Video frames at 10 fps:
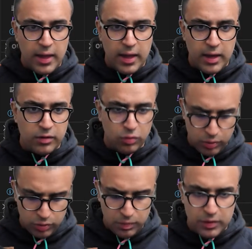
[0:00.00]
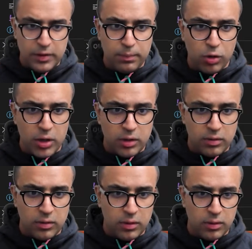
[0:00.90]
and it's going to be the
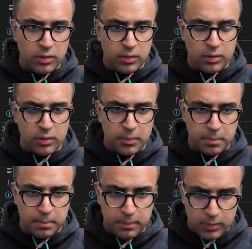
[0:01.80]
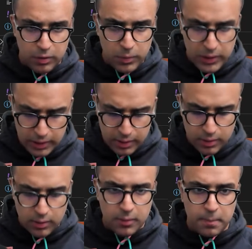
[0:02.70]
product that we
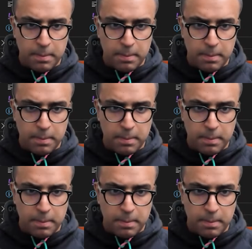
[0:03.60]
get,